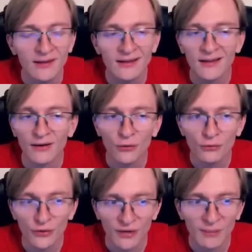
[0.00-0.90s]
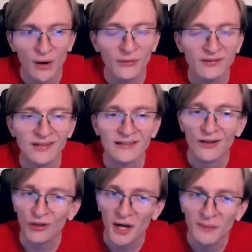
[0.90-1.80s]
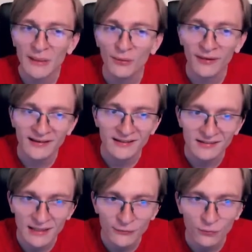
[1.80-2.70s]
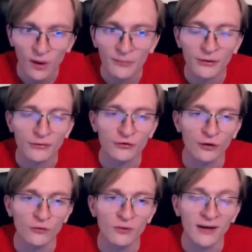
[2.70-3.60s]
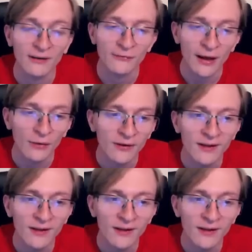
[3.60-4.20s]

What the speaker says: Another good thing about this is a lot of people like to safe swap their Charger Bug, I've found.